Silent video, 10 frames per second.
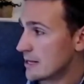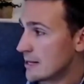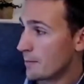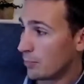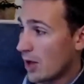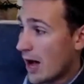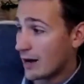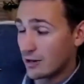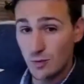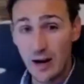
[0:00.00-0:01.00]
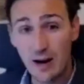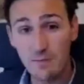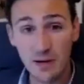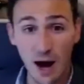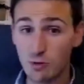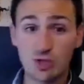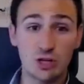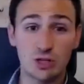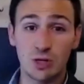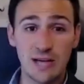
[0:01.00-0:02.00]
Blogs, right? I was
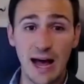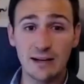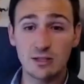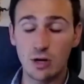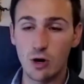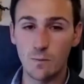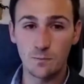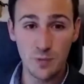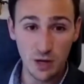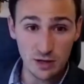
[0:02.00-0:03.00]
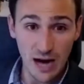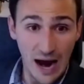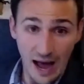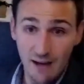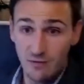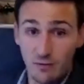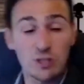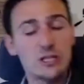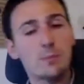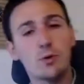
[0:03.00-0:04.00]
just on TaxDome because I have
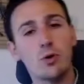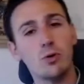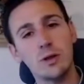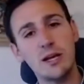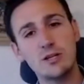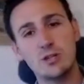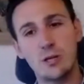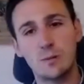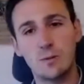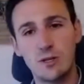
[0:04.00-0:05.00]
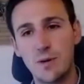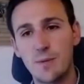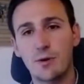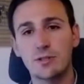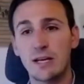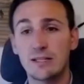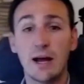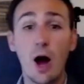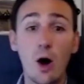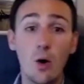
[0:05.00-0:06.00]
reciprocal relationships with these people, because they say,
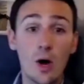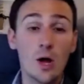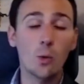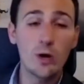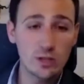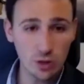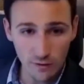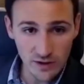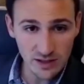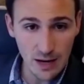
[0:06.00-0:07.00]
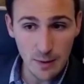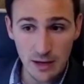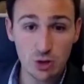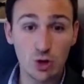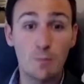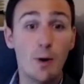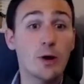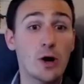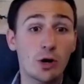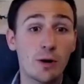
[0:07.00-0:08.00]
oh, we serve the same industry, but we
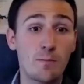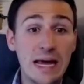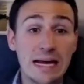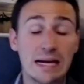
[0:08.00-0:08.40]
don't compete.